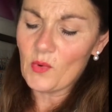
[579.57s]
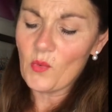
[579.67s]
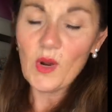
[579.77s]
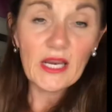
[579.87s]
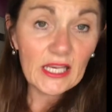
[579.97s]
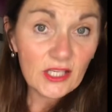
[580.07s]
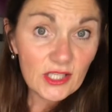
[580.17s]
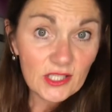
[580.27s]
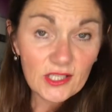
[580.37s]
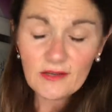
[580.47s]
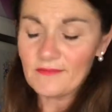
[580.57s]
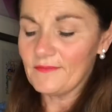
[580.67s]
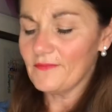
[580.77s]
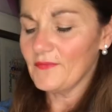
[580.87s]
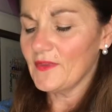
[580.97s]
1 inch,
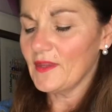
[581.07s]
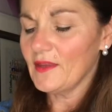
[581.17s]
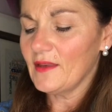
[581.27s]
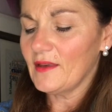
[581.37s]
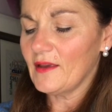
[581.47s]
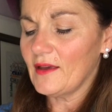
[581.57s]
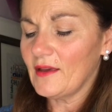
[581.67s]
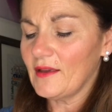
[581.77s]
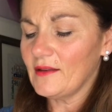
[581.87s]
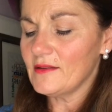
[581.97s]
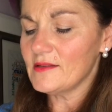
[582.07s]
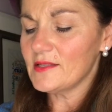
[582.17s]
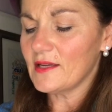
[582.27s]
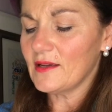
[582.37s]
and